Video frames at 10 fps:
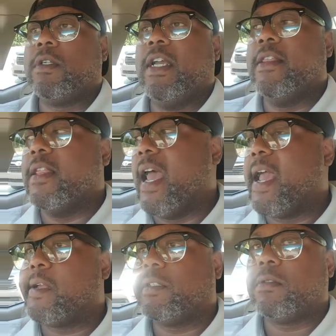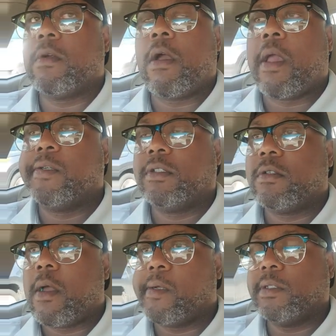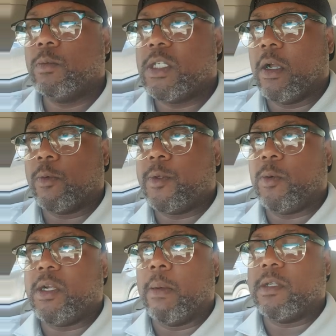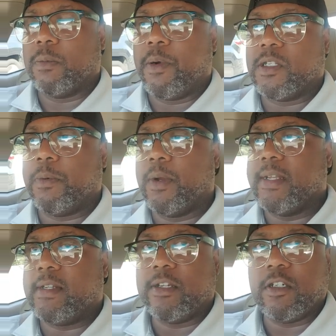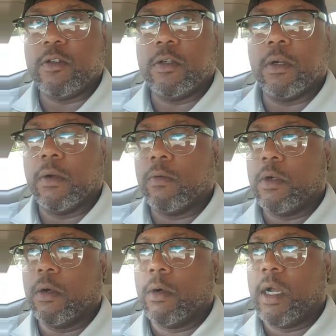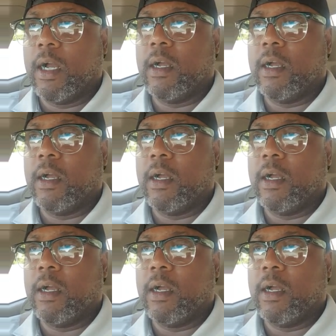in that, we go. We come to the principle that says you're, you're